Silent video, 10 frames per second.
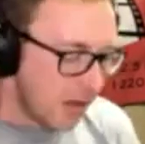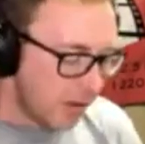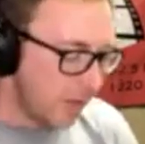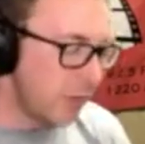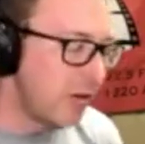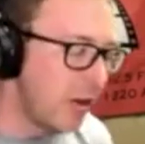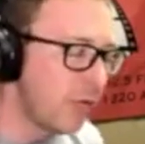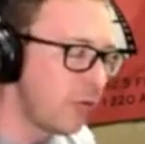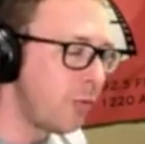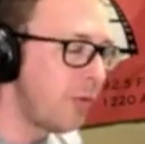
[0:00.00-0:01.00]
There's another
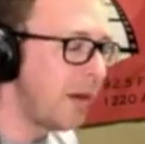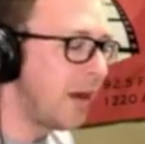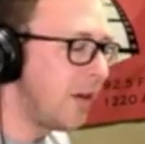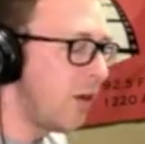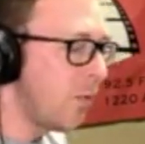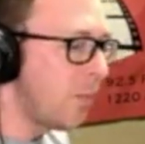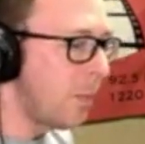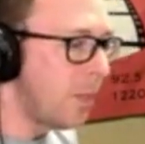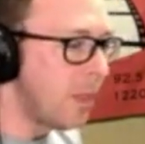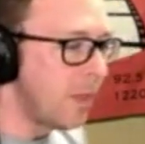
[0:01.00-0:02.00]
group that I know
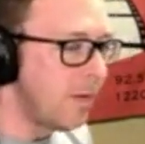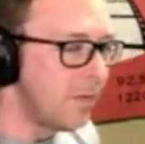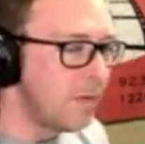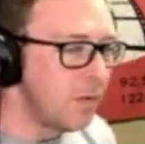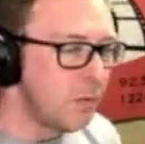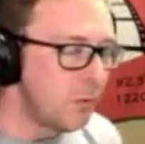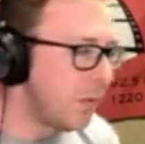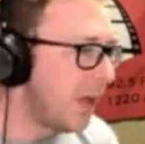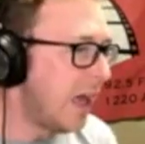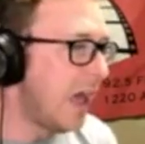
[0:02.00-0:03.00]
where
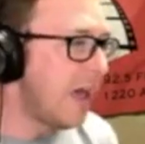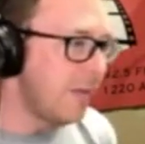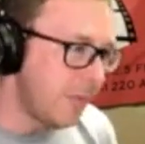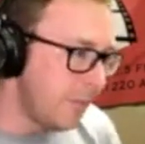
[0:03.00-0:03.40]
they have